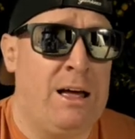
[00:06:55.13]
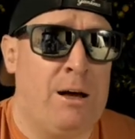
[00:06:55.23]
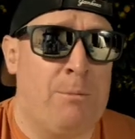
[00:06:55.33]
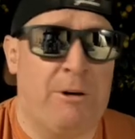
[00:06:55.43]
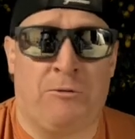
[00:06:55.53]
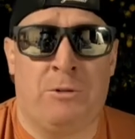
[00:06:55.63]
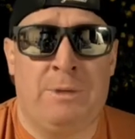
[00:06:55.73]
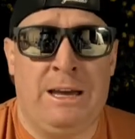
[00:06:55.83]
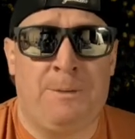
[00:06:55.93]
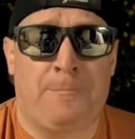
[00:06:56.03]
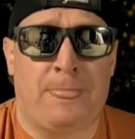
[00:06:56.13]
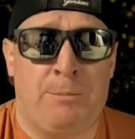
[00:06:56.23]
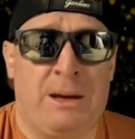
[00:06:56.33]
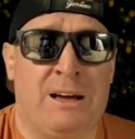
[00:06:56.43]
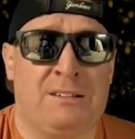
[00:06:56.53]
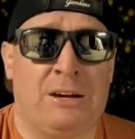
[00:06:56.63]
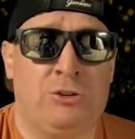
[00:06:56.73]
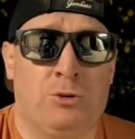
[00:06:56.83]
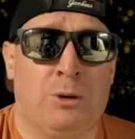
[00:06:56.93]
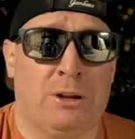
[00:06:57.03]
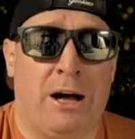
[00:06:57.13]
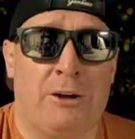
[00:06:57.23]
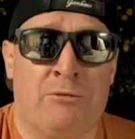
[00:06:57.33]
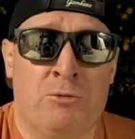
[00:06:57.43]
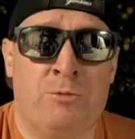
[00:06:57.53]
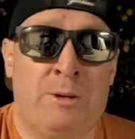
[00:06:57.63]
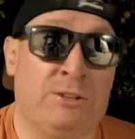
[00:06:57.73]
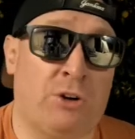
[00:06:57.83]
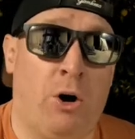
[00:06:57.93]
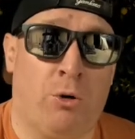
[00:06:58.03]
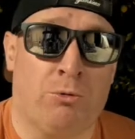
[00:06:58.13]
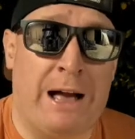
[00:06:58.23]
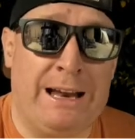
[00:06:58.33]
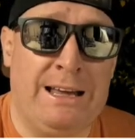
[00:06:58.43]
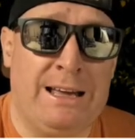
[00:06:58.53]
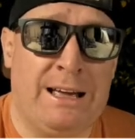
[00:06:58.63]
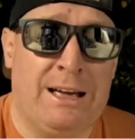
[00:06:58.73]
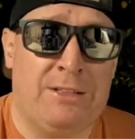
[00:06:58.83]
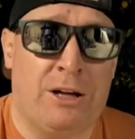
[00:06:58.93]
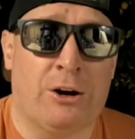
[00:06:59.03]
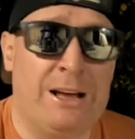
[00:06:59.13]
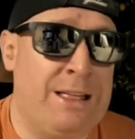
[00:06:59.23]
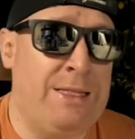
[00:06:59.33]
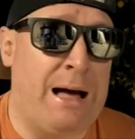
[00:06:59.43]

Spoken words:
But for me, because I do a lot of movements already that are in that